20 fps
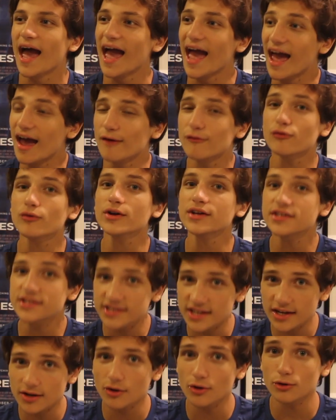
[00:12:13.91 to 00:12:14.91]
every
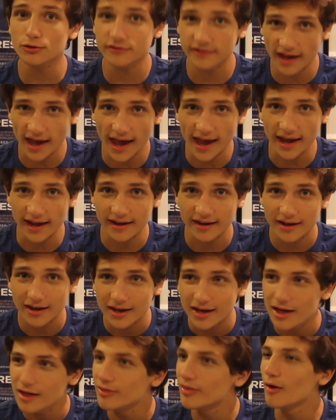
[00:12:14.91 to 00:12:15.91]
single day
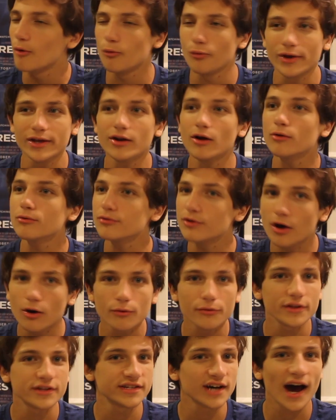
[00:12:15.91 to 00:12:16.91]
that we don't
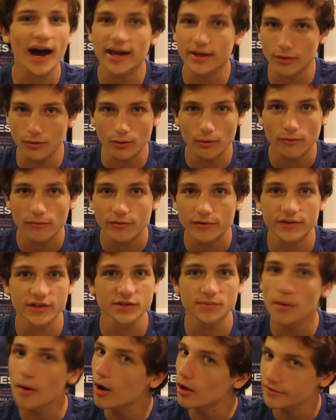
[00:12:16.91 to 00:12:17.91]
know the title for
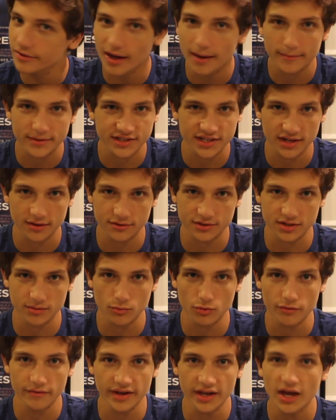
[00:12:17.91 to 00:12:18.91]
this Paul Thomas Anderson
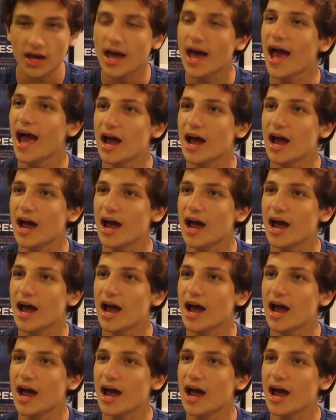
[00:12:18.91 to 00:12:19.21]
movie,